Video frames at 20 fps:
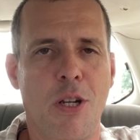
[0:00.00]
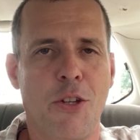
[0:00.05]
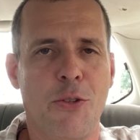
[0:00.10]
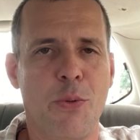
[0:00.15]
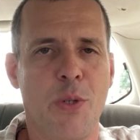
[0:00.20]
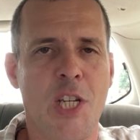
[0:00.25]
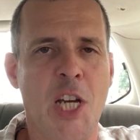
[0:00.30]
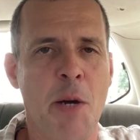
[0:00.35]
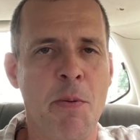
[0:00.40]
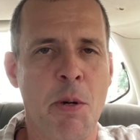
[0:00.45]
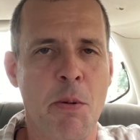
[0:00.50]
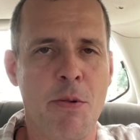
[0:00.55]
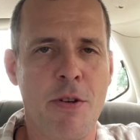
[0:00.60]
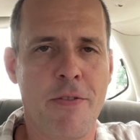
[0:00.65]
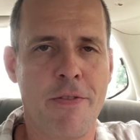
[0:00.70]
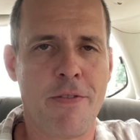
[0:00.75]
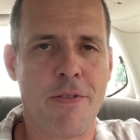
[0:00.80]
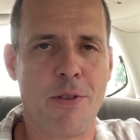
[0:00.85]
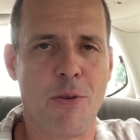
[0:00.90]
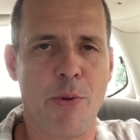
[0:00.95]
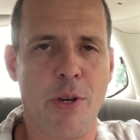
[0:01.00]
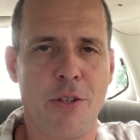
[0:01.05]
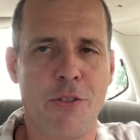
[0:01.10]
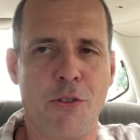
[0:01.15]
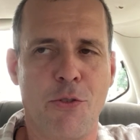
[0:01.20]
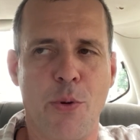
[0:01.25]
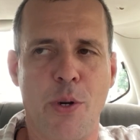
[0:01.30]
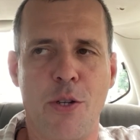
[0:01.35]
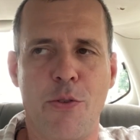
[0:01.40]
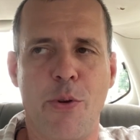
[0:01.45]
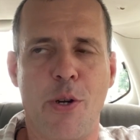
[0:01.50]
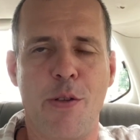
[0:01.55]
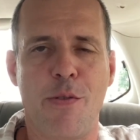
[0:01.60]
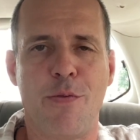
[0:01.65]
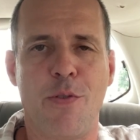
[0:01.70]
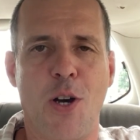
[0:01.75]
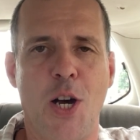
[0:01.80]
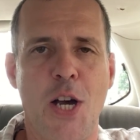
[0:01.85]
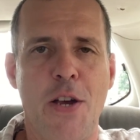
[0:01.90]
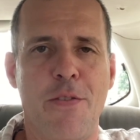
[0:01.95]
what else we come up with the rest of
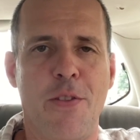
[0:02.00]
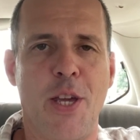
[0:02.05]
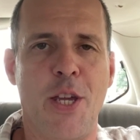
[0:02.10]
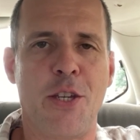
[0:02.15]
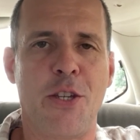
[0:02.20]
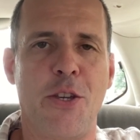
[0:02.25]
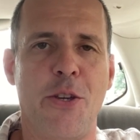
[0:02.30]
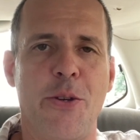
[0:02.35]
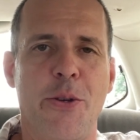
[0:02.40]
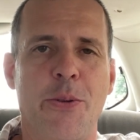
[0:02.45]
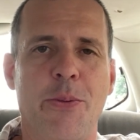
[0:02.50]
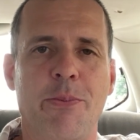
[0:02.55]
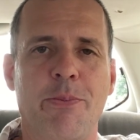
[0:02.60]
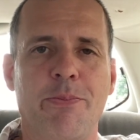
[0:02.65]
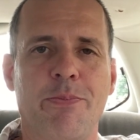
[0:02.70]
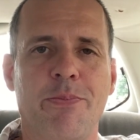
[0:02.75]
2025. Thank you.